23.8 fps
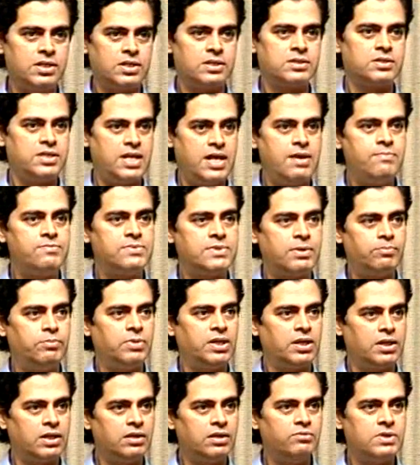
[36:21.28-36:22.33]
names have been
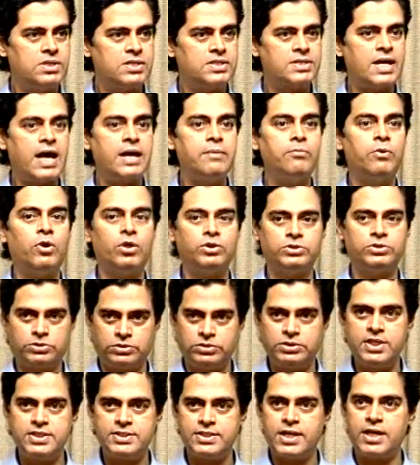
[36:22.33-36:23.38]
given. SIMOS,
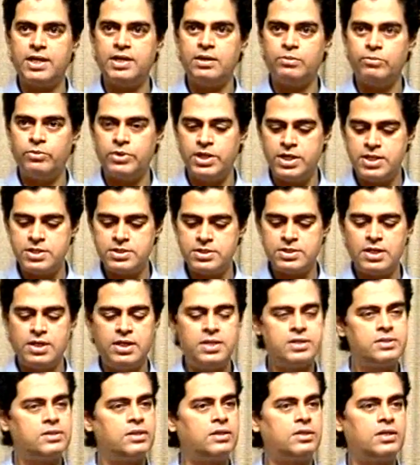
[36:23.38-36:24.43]
SIMOS,
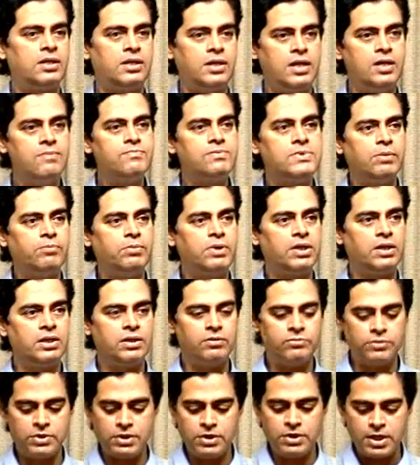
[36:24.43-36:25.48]
etc. names have been
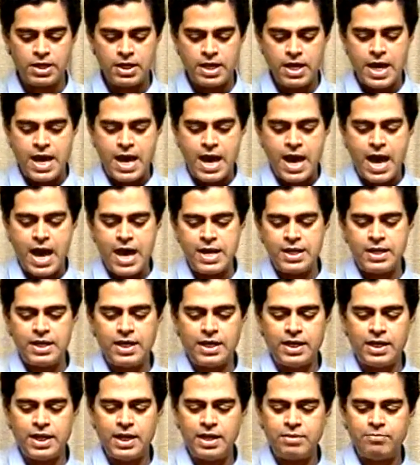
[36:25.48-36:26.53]
given. And
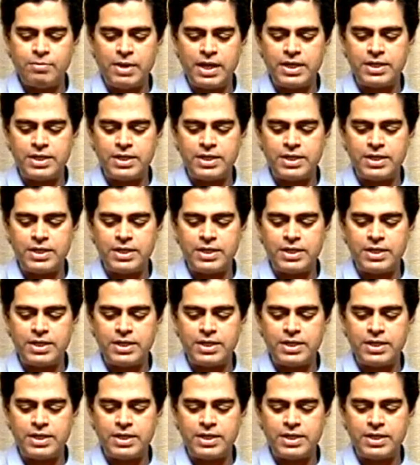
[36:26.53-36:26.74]
again, by the